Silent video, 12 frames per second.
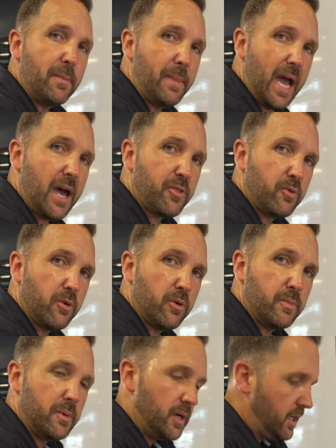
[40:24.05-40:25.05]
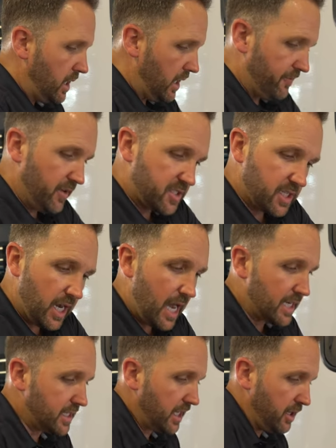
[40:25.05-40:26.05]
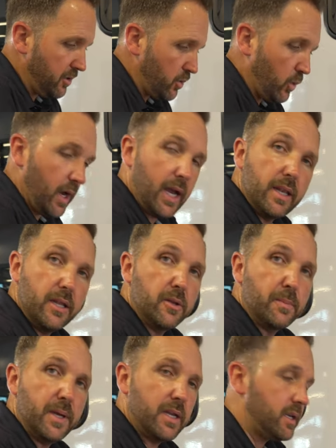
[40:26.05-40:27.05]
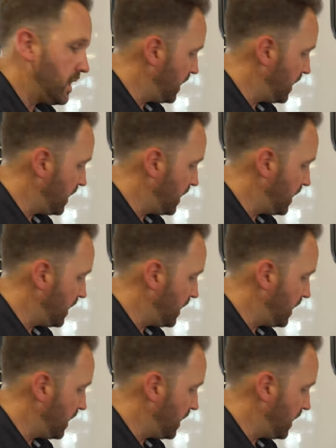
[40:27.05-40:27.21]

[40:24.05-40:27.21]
the bathroom, if it's cocked either way a little bit,